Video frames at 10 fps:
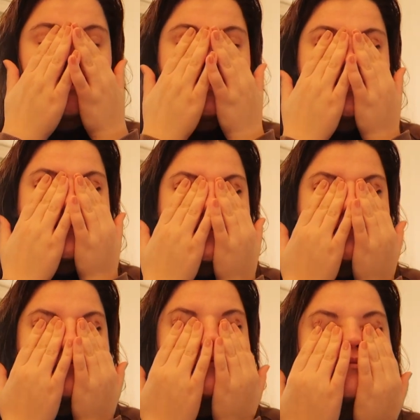it's
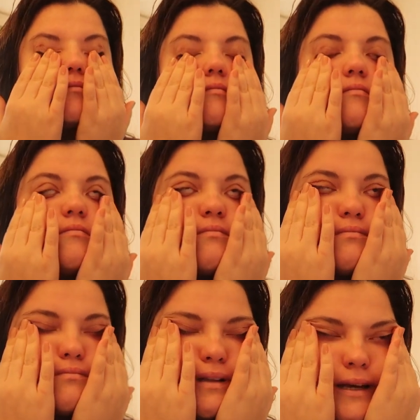
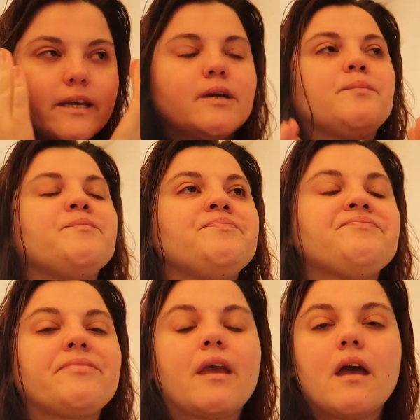like
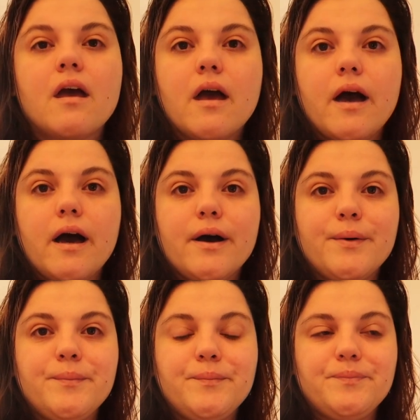
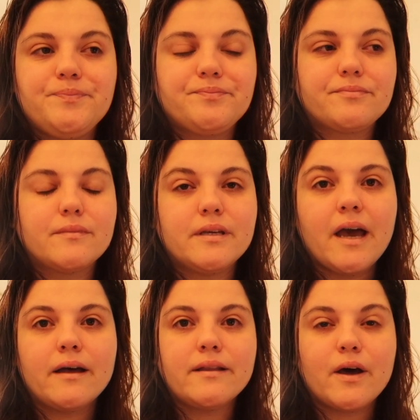
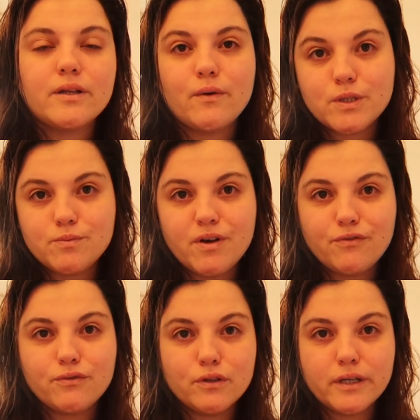that was my
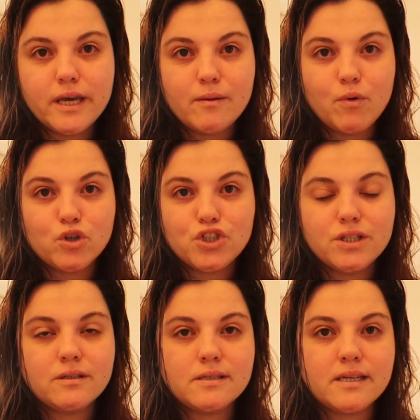fully
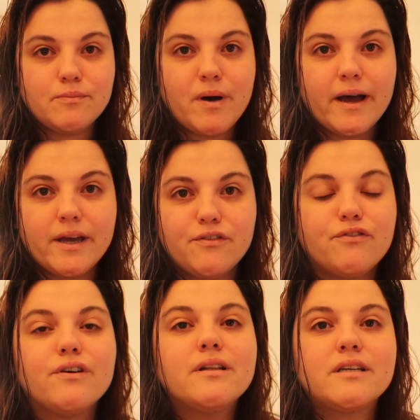emotions and my
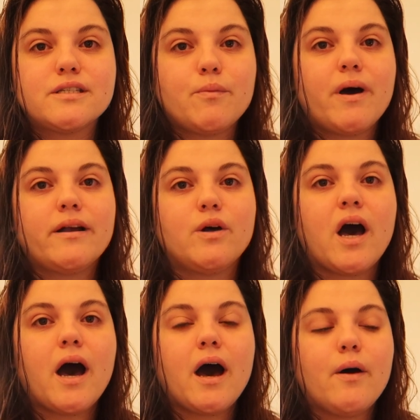feelings about
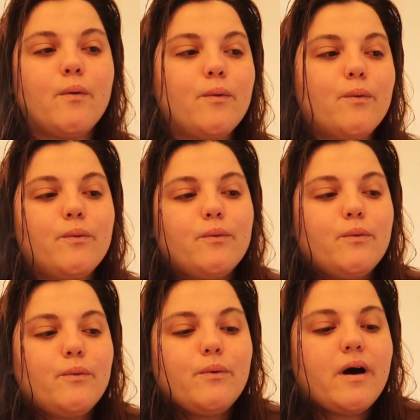how
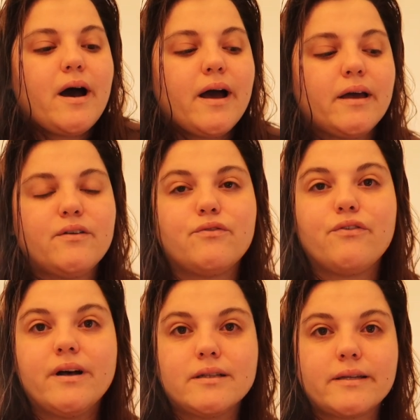I
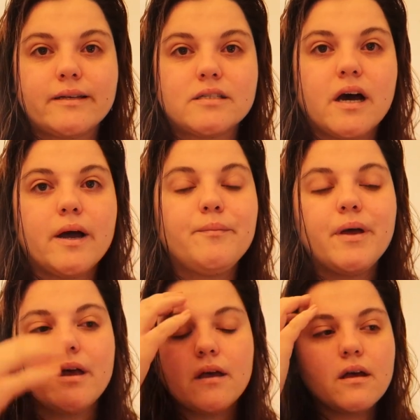felt that time.
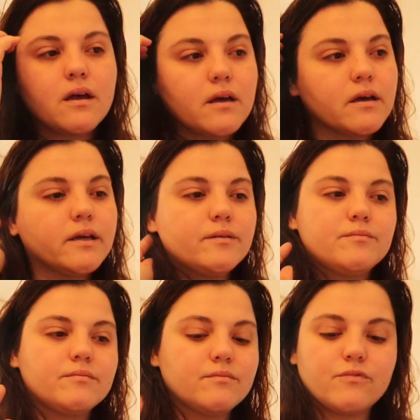
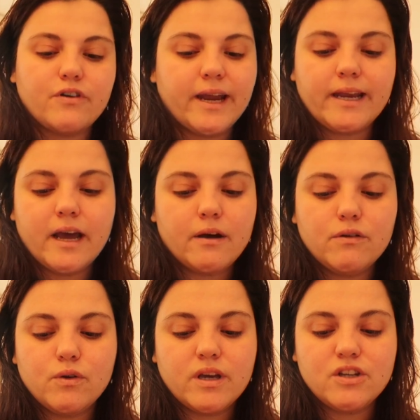Right now
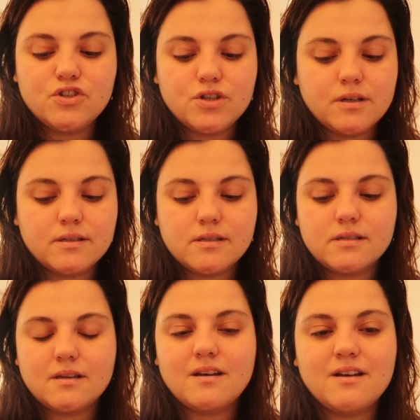you can just